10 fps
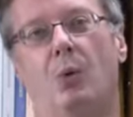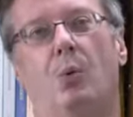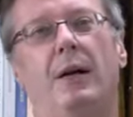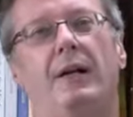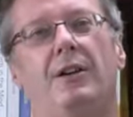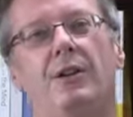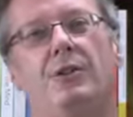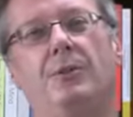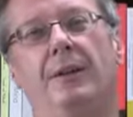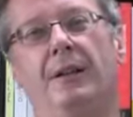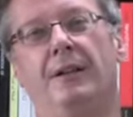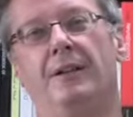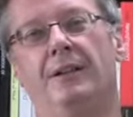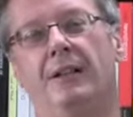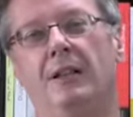Why are you doing it?
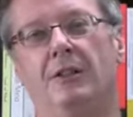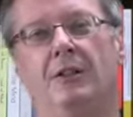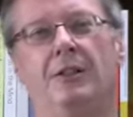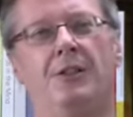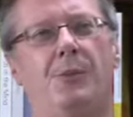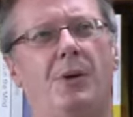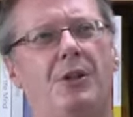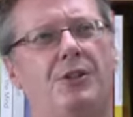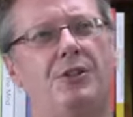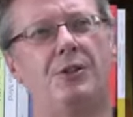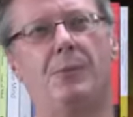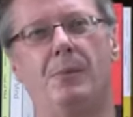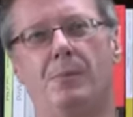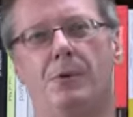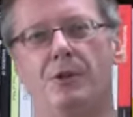Is it because you're
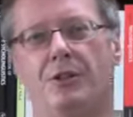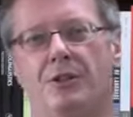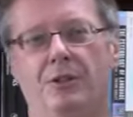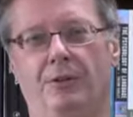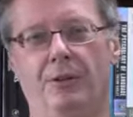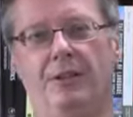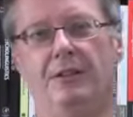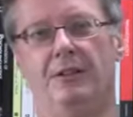being pushed to do it?